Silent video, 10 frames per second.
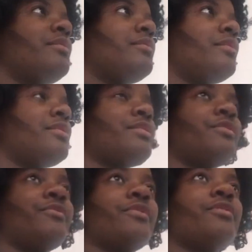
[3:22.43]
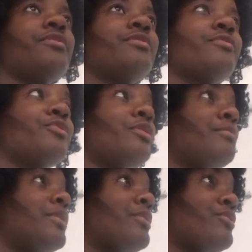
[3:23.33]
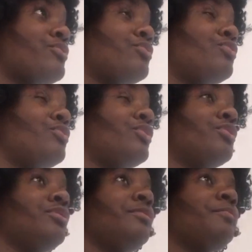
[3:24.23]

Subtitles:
that is in France, for the Americans who do not know.